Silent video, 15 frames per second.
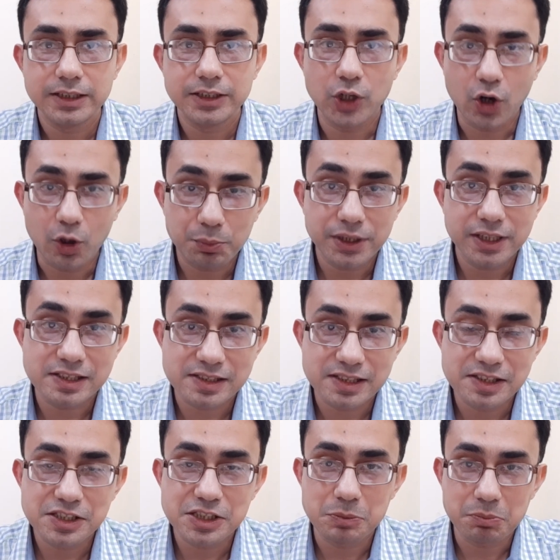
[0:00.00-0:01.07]
the operating
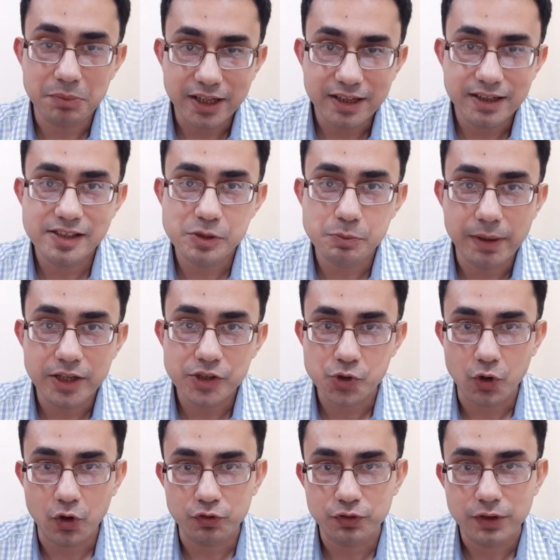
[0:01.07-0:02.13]
system is based
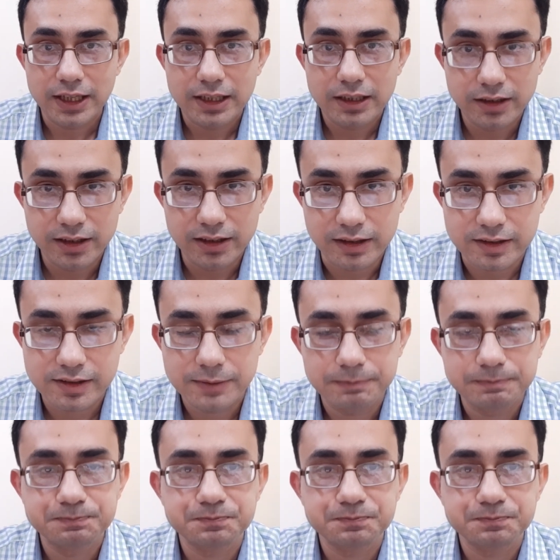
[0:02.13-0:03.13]
off Linux.